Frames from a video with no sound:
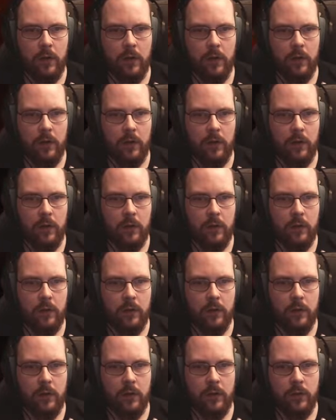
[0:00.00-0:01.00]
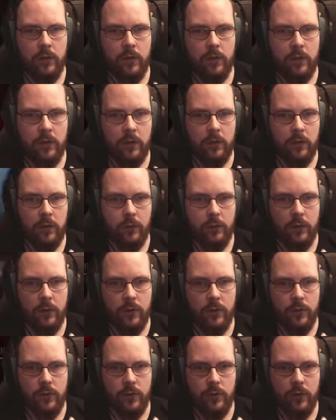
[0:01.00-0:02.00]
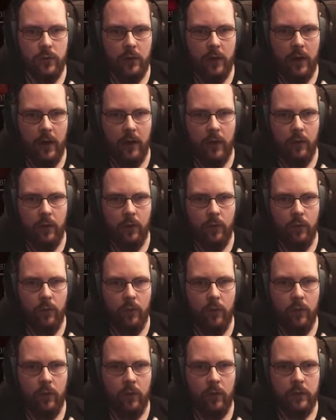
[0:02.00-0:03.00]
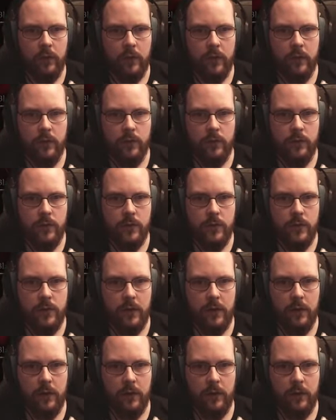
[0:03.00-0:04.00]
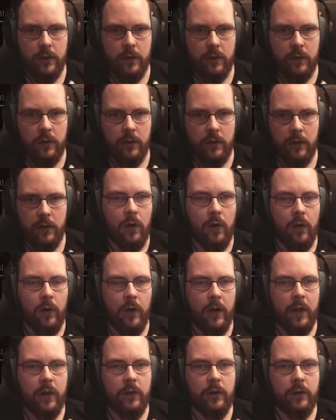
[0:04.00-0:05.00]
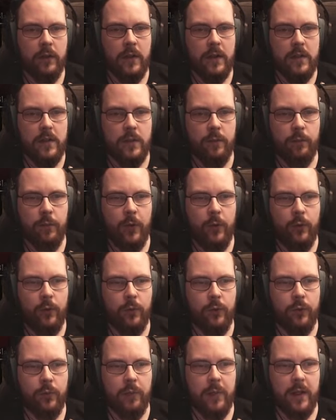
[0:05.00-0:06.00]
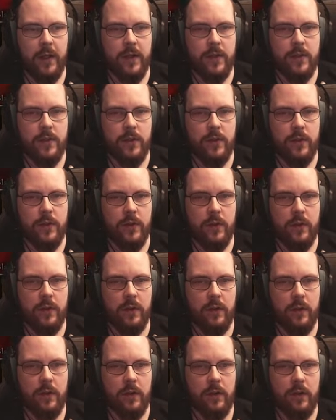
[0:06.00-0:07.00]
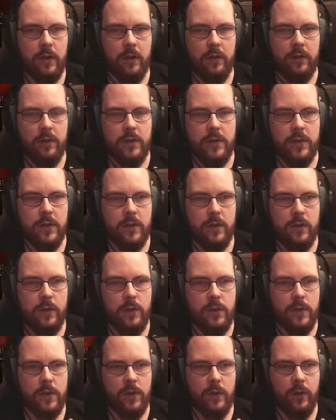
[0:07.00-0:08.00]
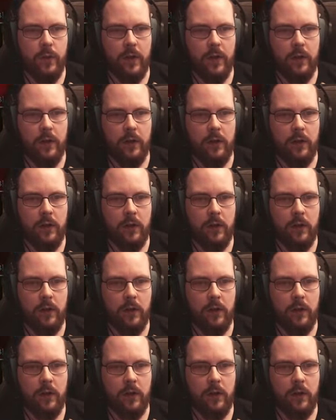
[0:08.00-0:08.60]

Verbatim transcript: Okay, eh, these things, I'm not sure how dangerous they are. Oh, hang on, that's a boat, bastard, eh? Haven't seen those in a while.